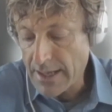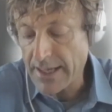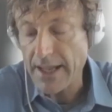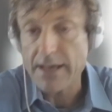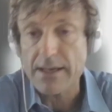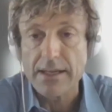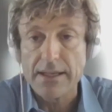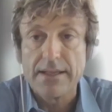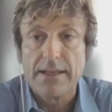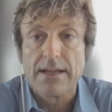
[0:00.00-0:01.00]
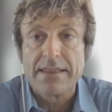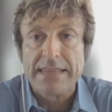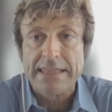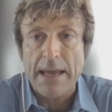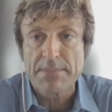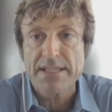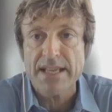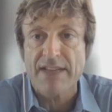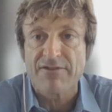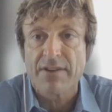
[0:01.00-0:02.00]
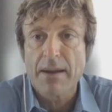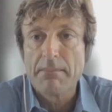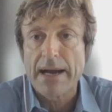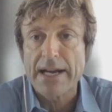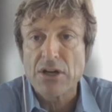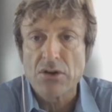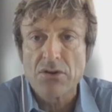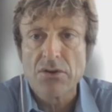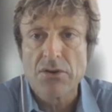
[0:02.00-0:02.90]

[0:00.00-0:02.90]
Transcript: can themselves migrate